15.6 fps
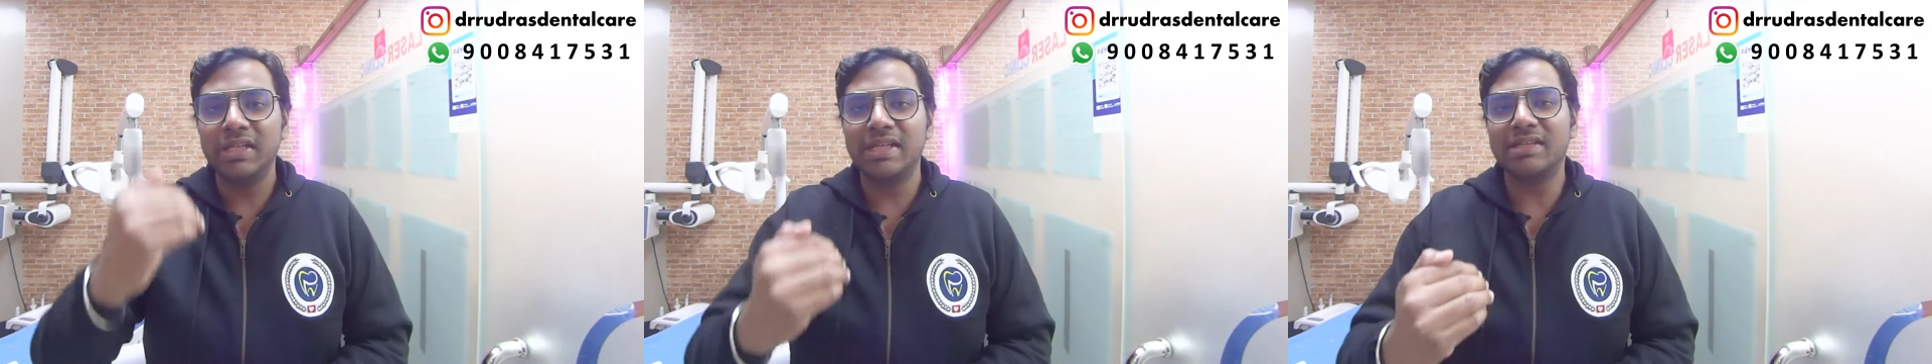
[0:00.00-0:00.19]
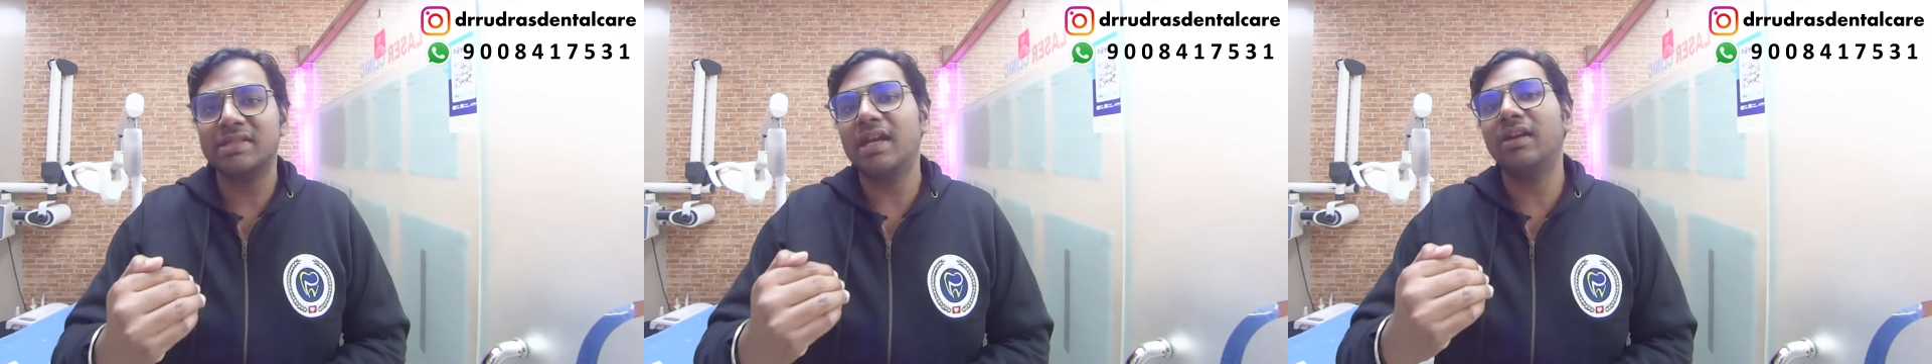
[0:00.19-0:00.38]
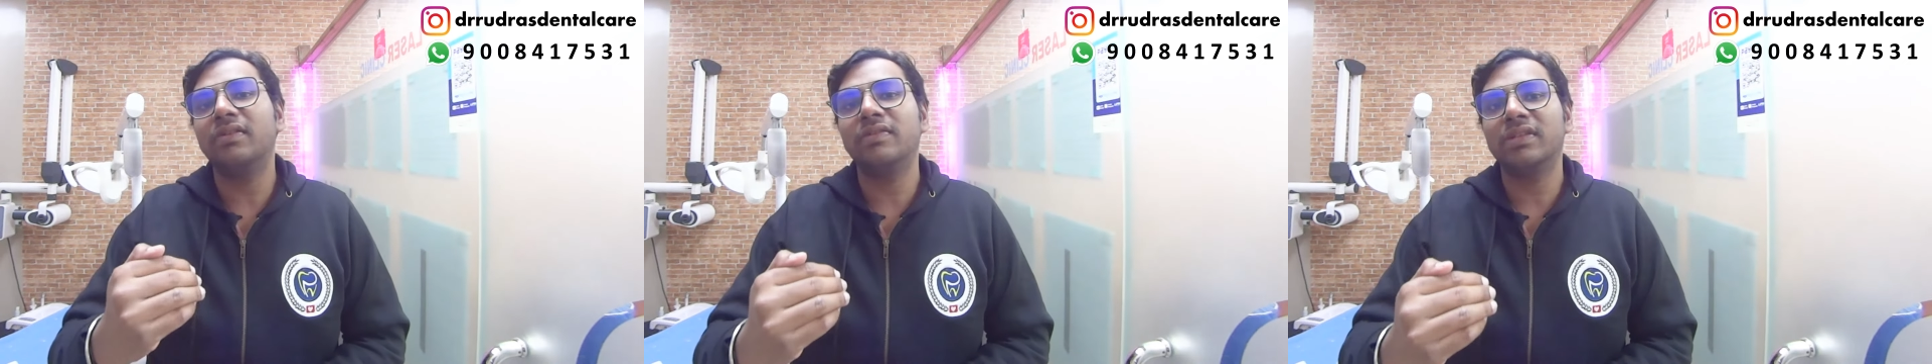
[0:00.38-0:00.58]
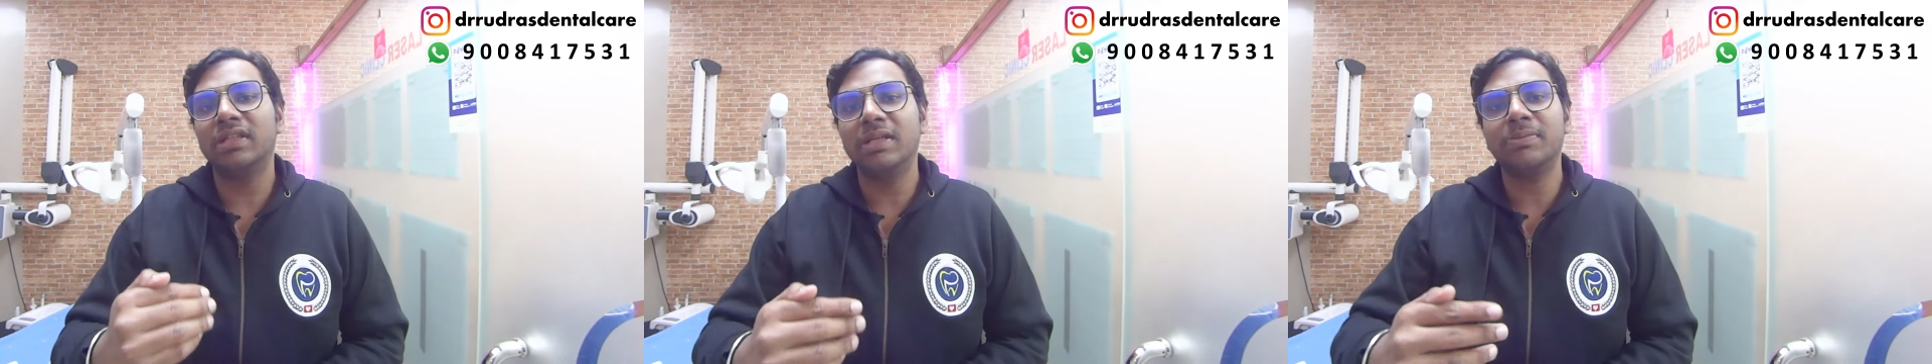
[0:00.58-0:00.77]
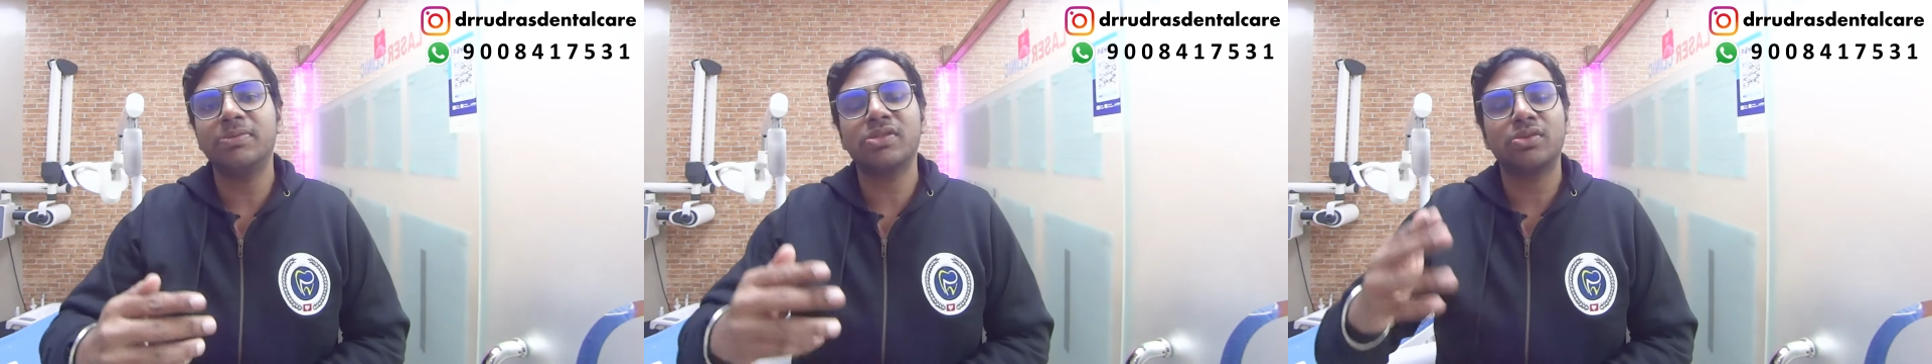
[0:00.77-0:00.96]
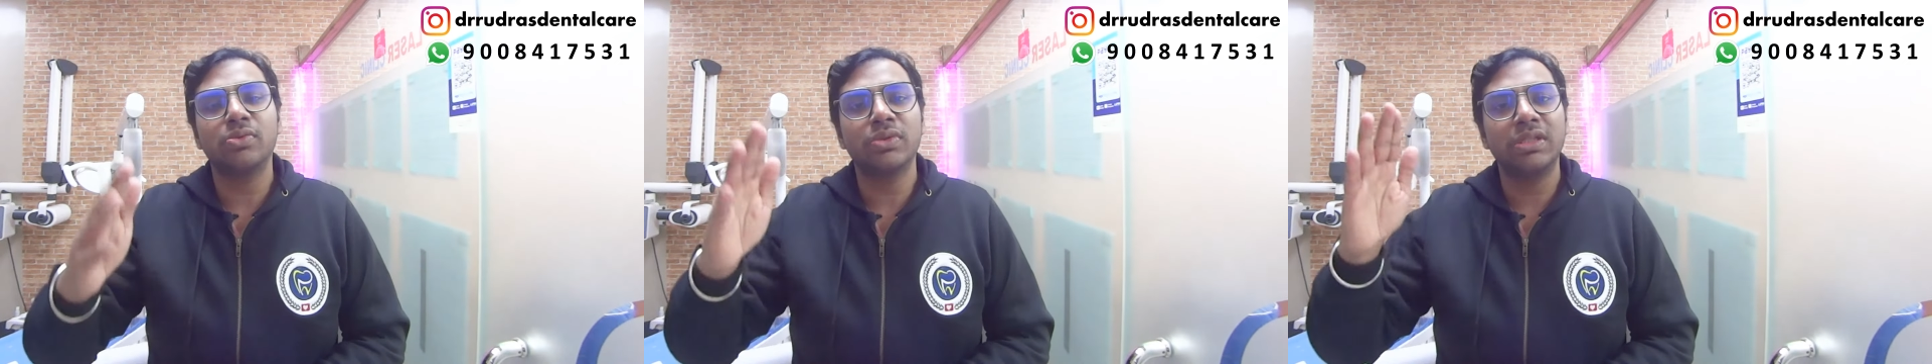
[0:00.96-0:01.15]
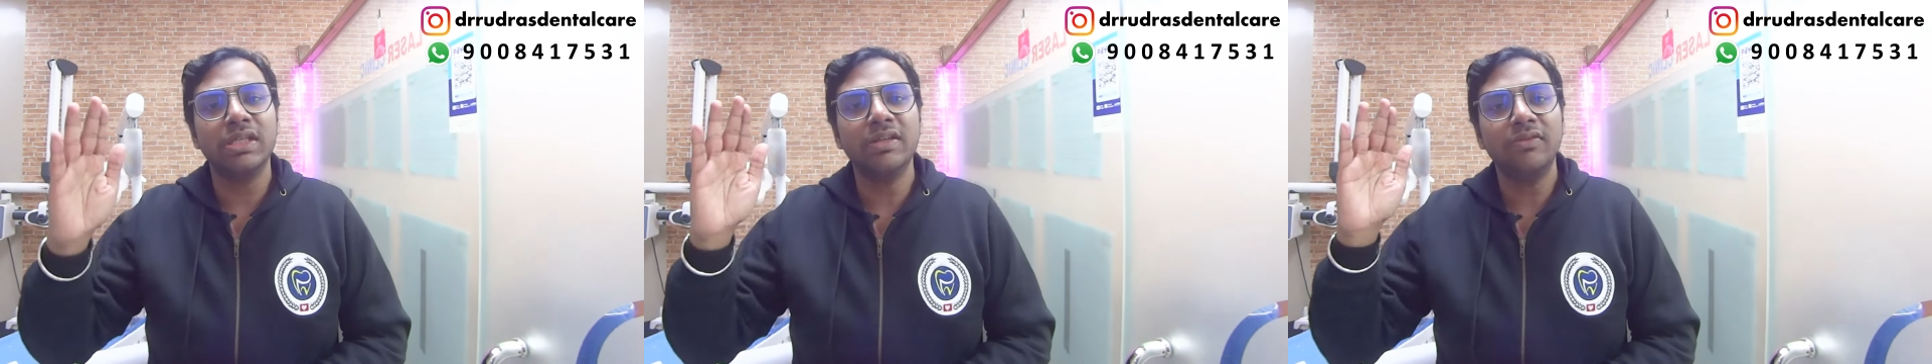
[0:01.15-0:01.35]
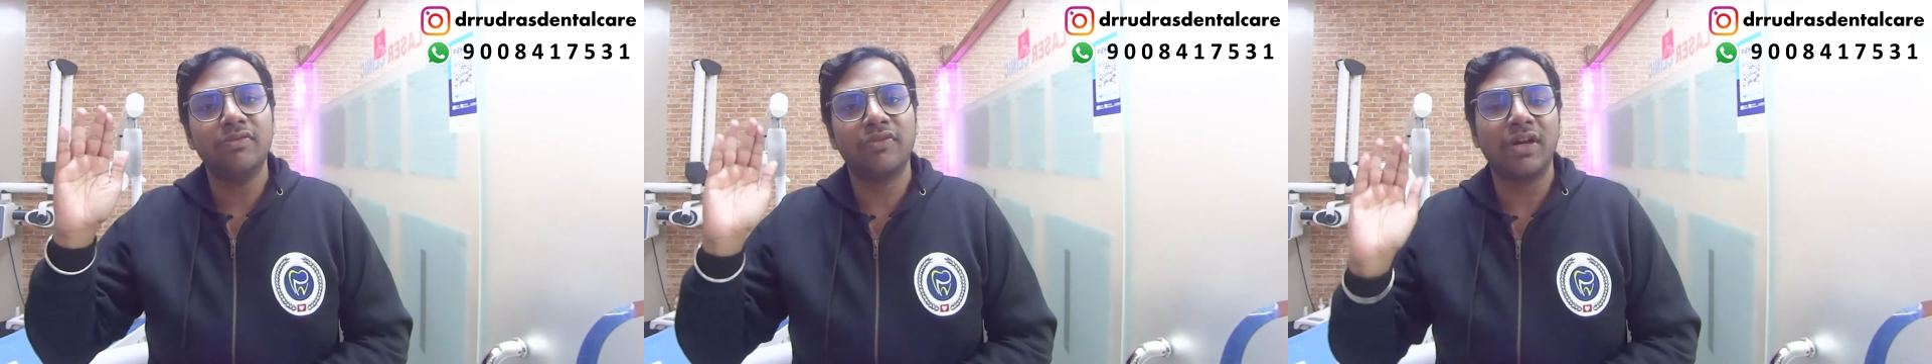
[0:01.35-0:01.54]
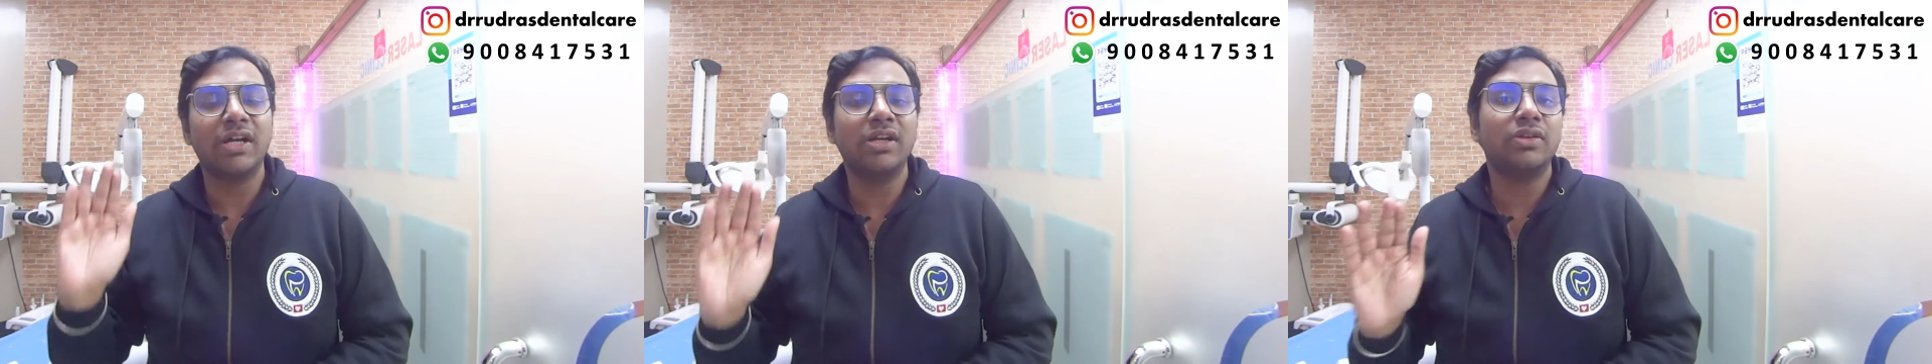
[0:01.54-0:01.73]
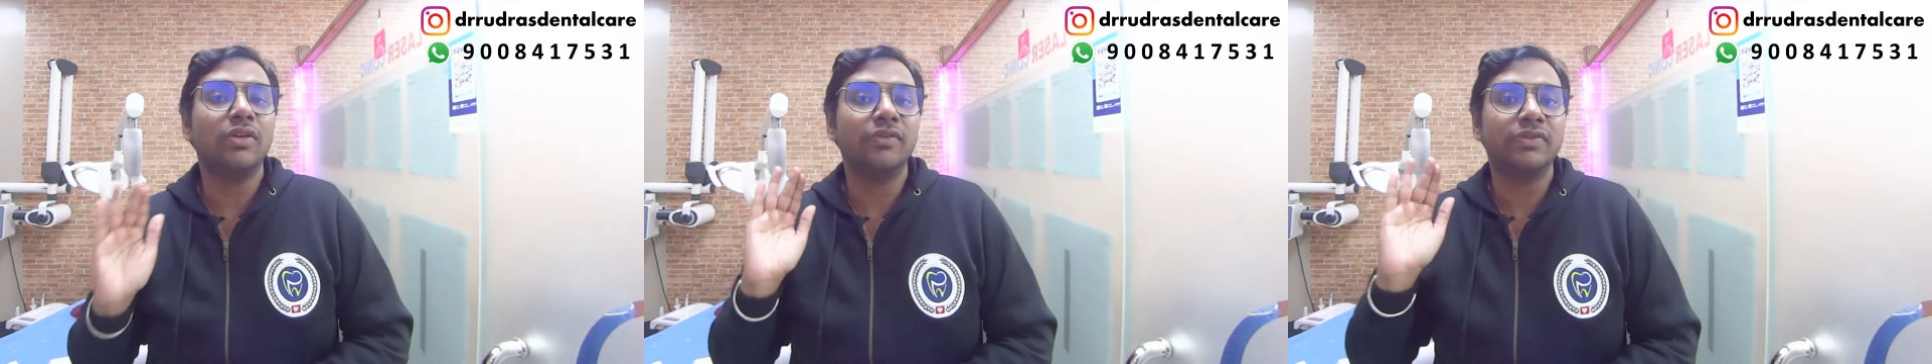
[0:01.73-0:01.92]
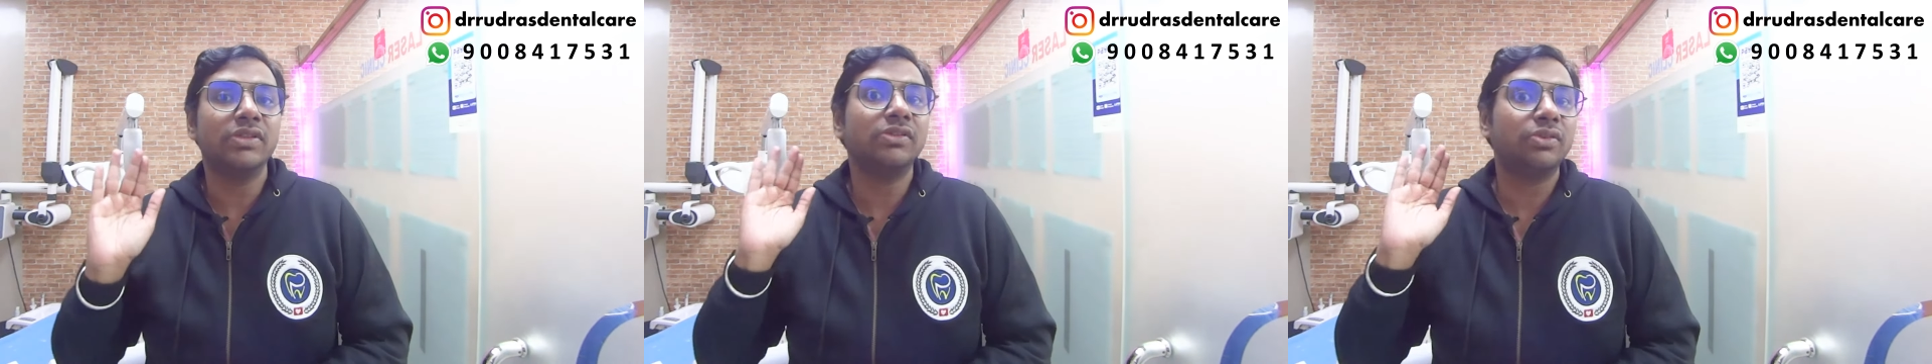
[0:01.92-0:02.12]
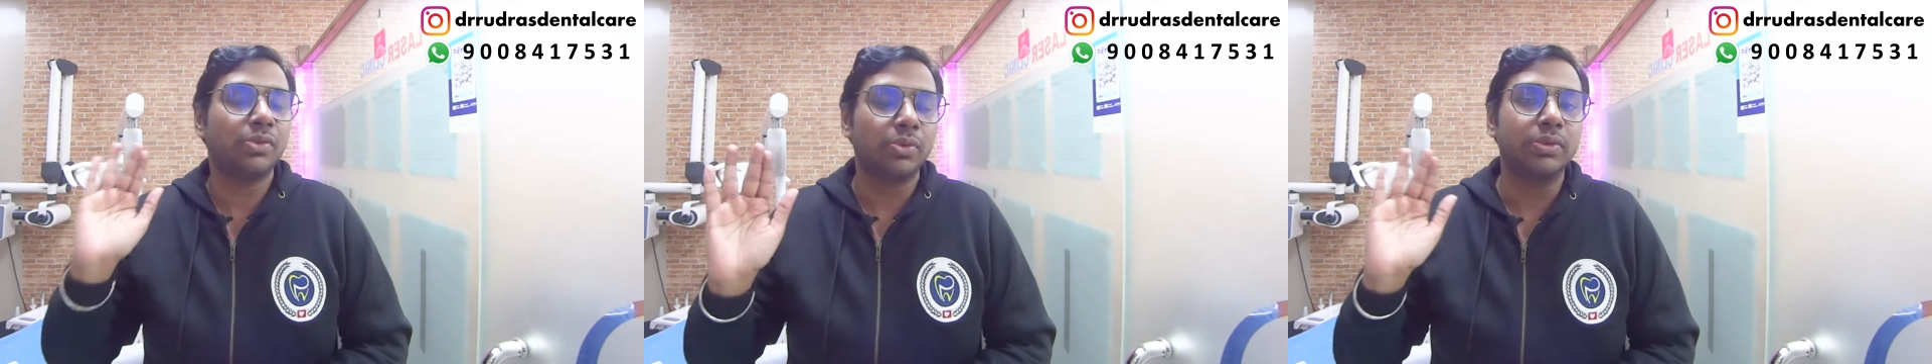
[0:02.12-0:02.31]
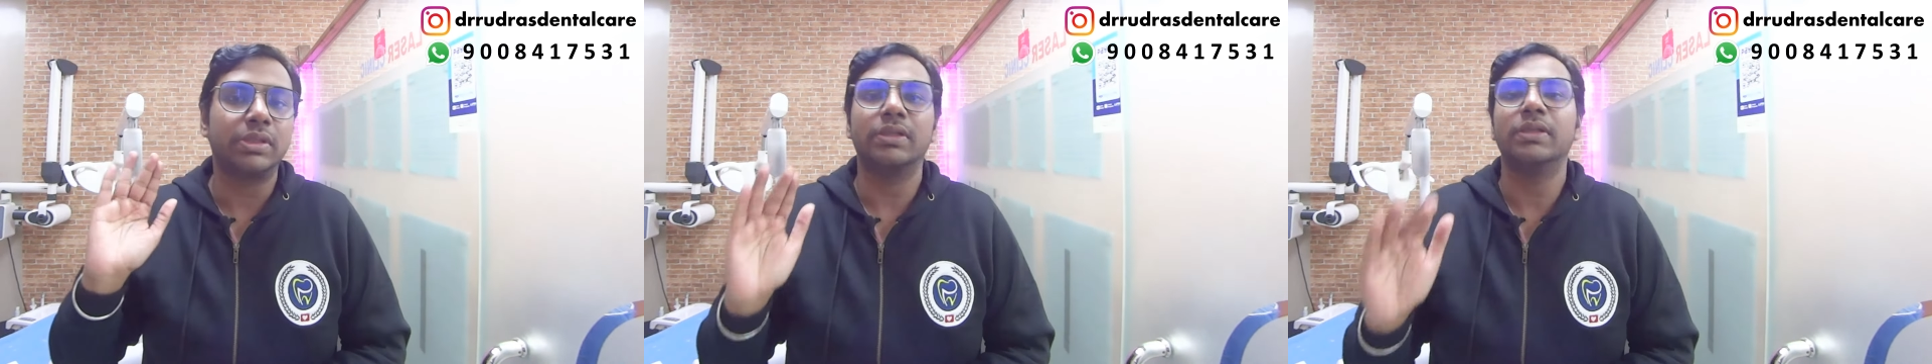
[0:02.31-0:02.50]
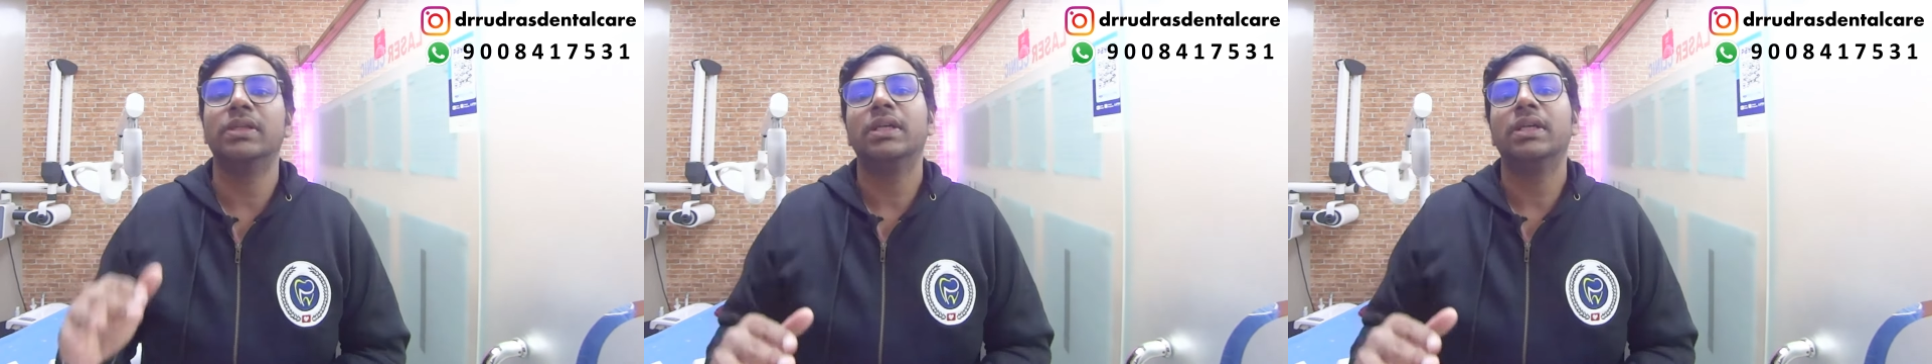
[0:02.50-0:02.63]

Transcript: the inside of the lips to the front of the throat,